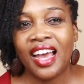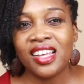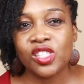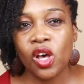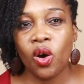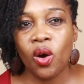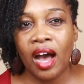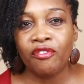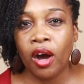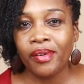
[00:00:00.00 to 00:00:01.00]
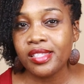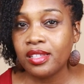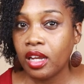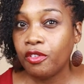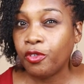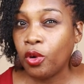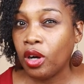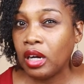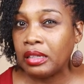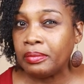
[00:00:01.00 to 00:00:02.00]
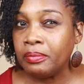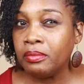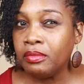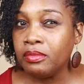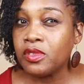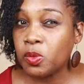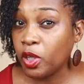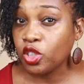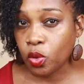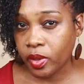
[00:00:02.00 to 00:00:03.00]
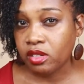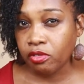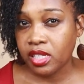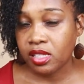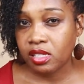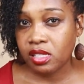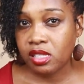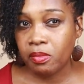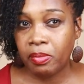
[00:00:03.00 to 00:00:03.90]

And so I've always done it for spiritual reasons.